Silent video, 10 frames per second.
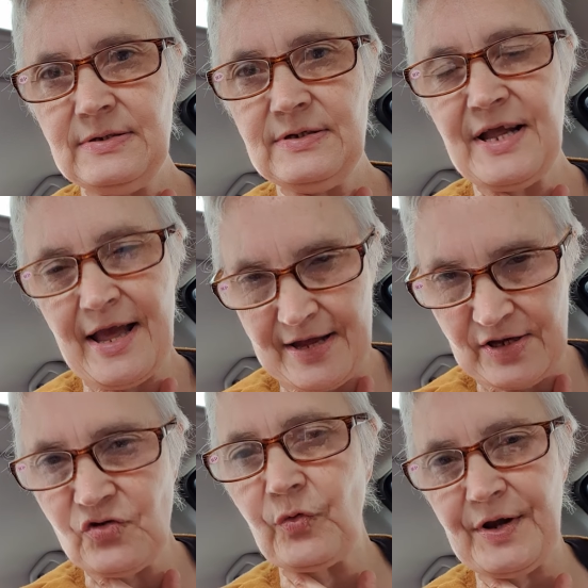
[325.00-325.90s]
yeah,
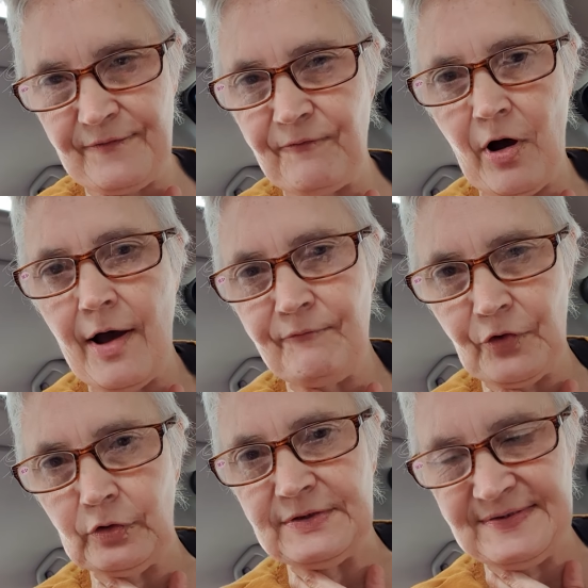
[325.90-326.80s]

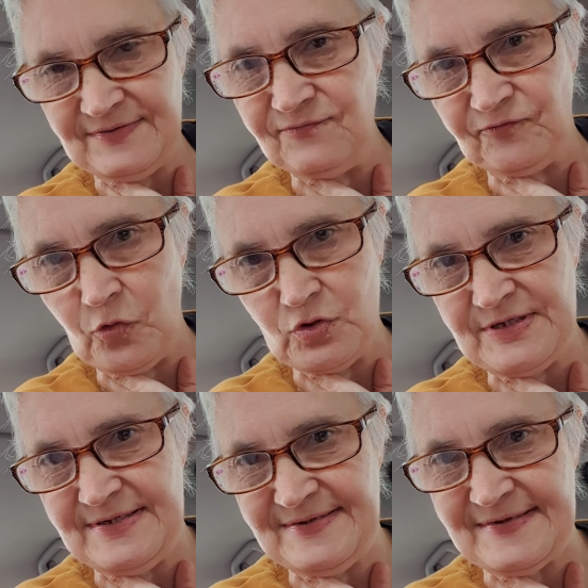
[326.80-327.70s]

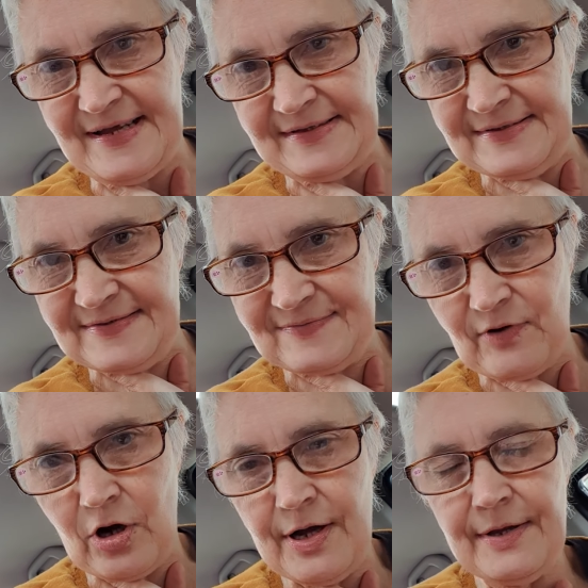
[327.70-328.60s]
$25.40,
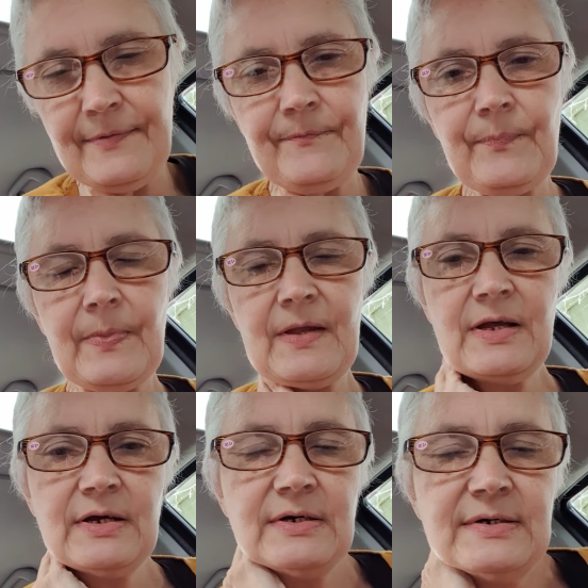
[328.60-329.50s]
right?
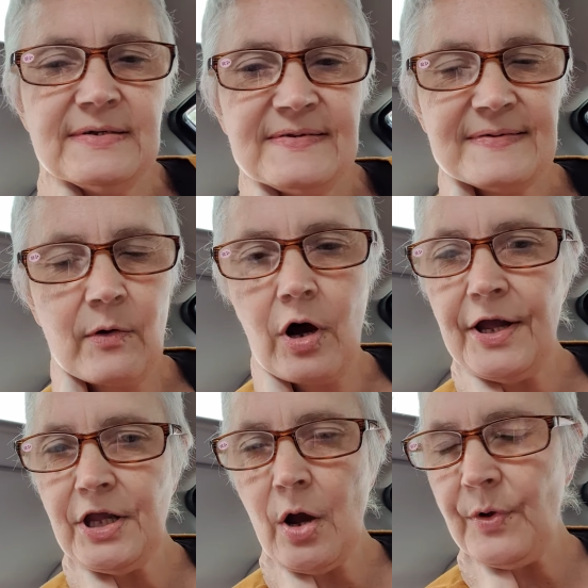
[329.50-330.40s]
So
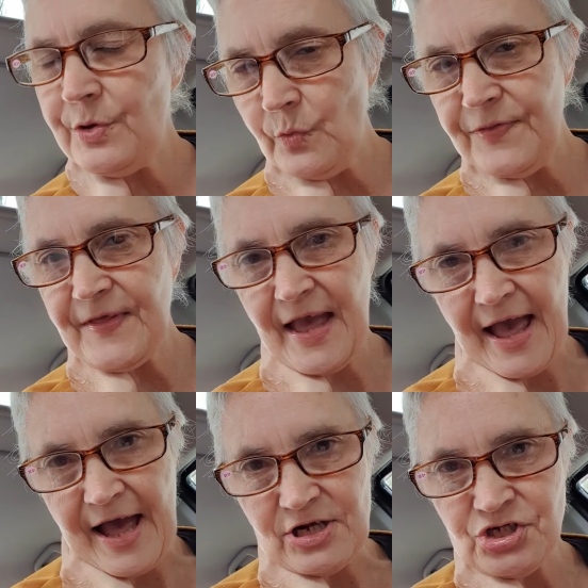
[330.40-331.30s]
I go in with
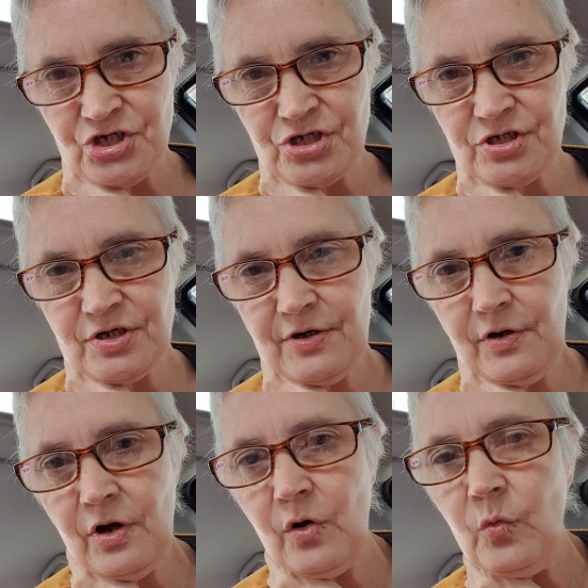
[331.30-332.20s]
cash
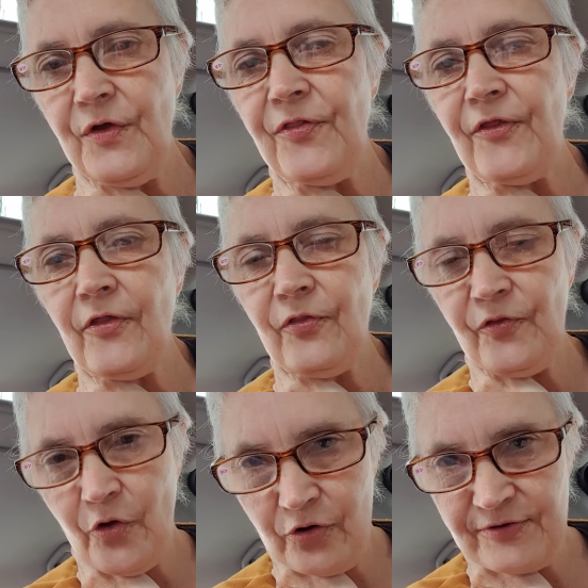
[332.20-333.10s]
with
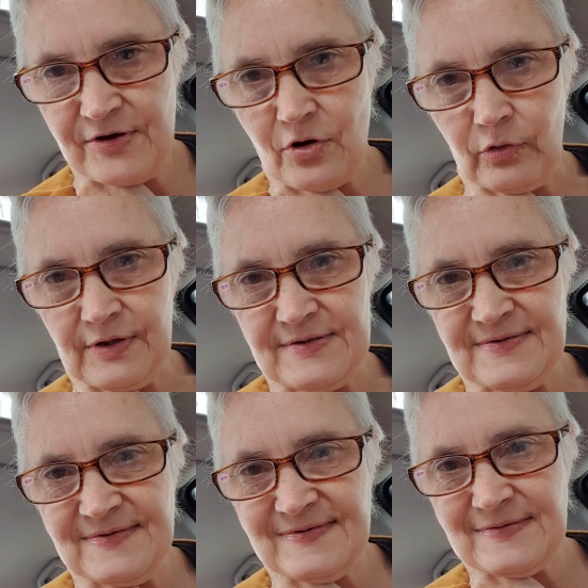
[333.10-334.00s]

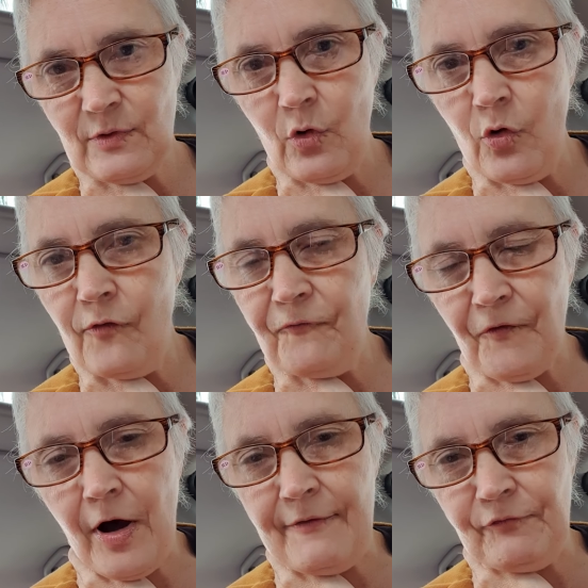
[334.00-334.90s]
$30, all
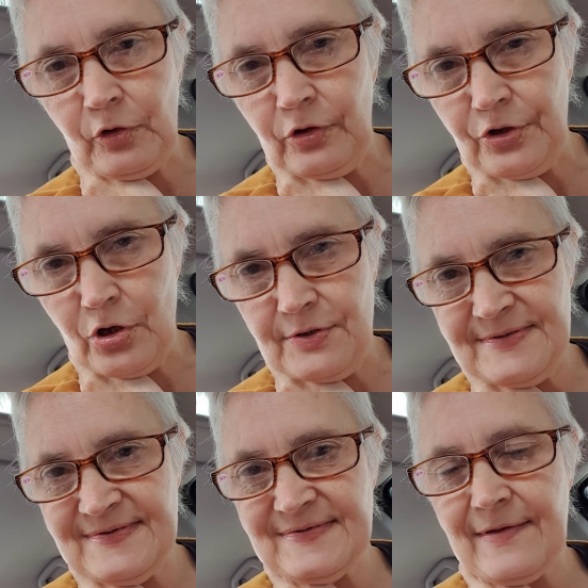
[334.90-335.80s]
$5
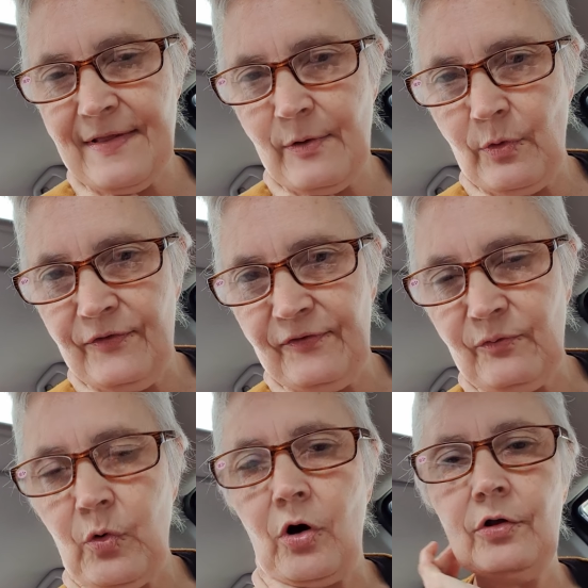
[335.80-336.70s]
notes. So there was
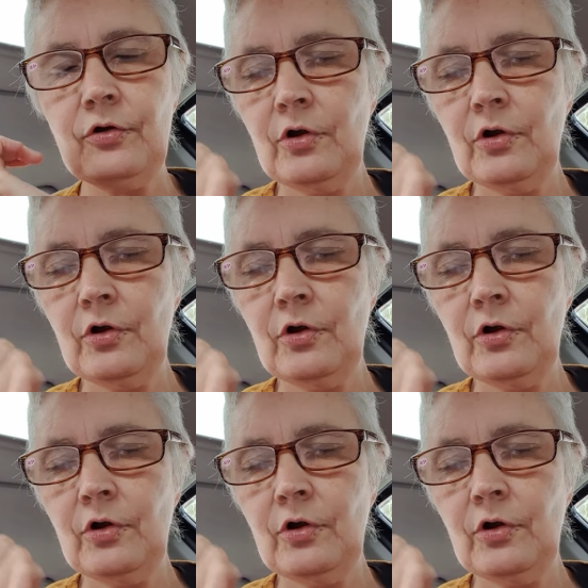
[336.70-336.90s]
what?